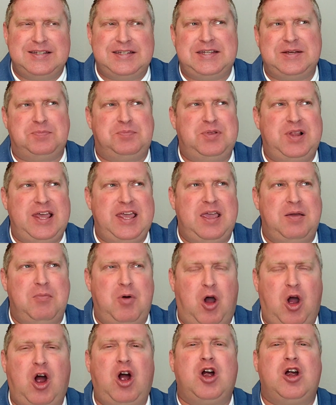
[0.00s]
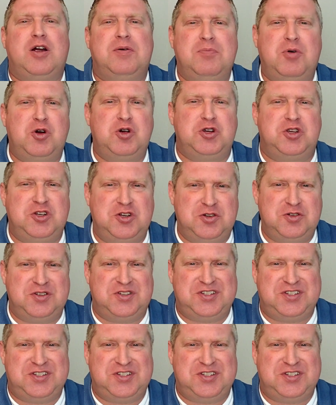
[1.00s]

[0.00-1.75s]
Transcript: to blame our emotional